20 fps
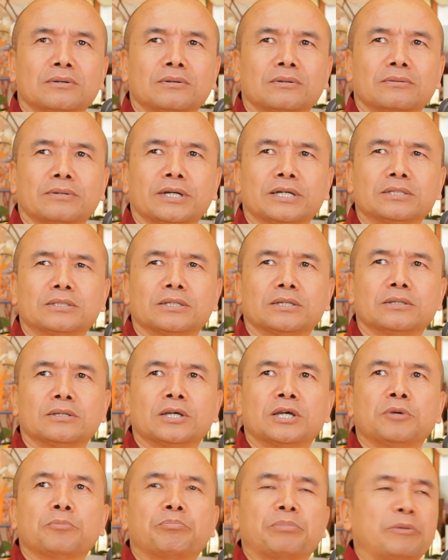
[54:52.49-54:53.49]
Right?
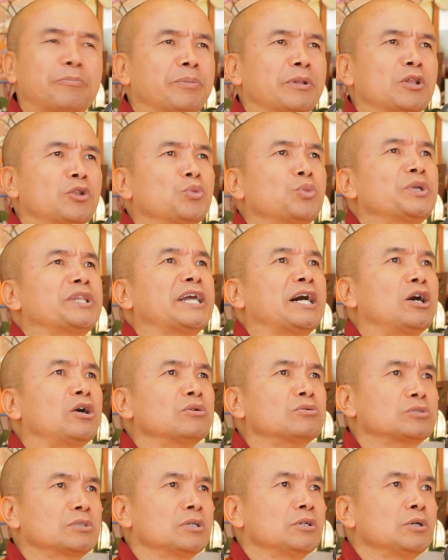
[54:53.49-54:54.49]
People
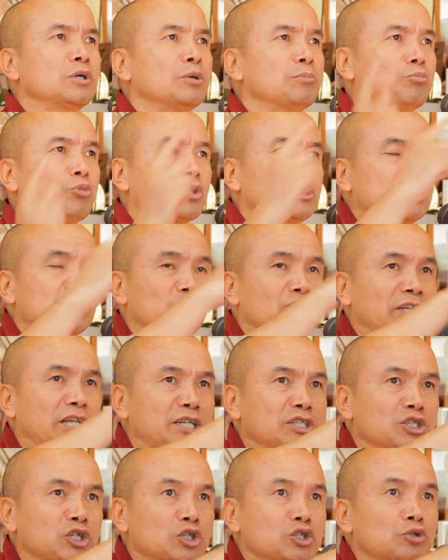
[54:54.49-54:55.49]
without the
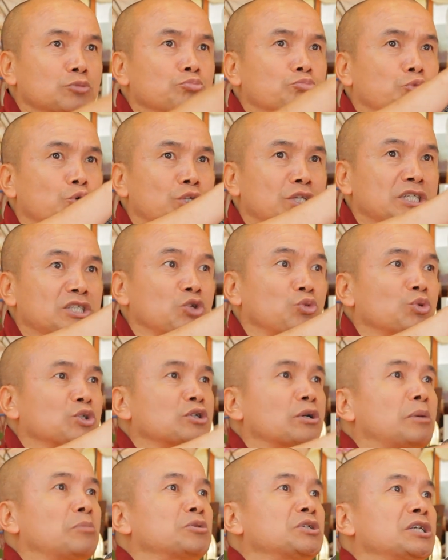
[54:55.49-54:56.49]
renunciation, Bodhicitta,
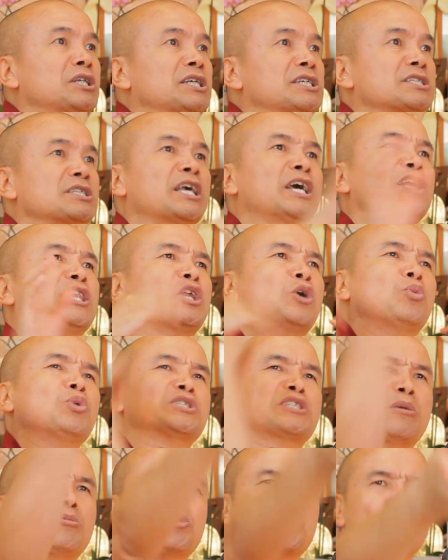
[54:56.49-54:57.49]
emptiness, they will
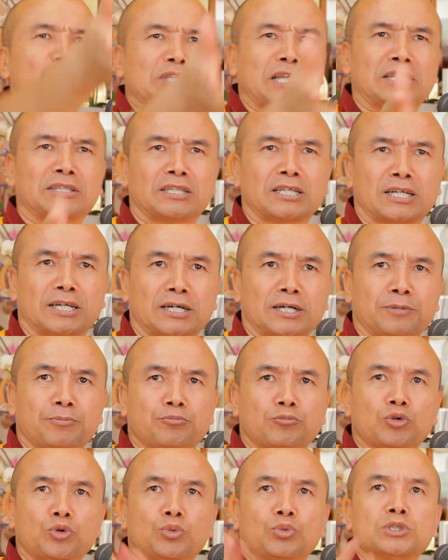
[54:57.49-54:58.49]
jump into Tantra.
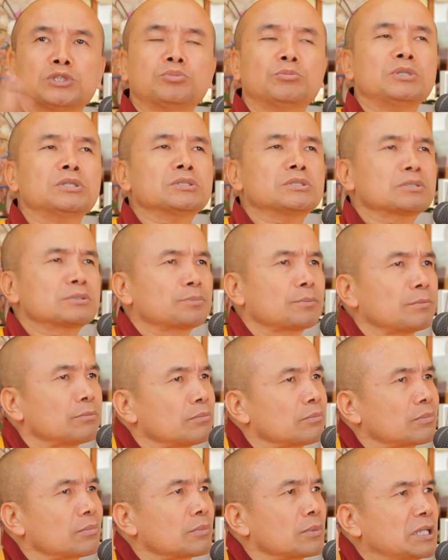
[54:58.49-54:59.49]
Which means,
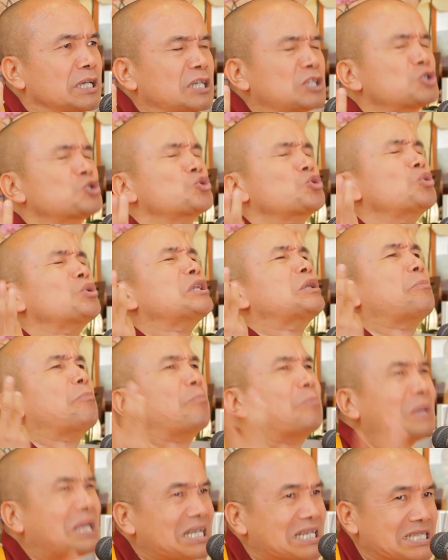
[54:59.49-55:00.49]
it's totally
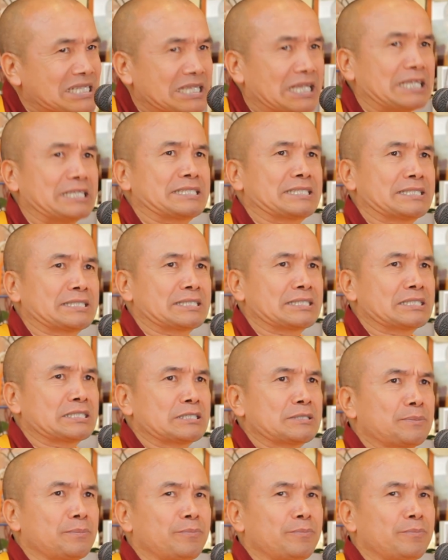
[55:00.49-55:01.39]
baseless.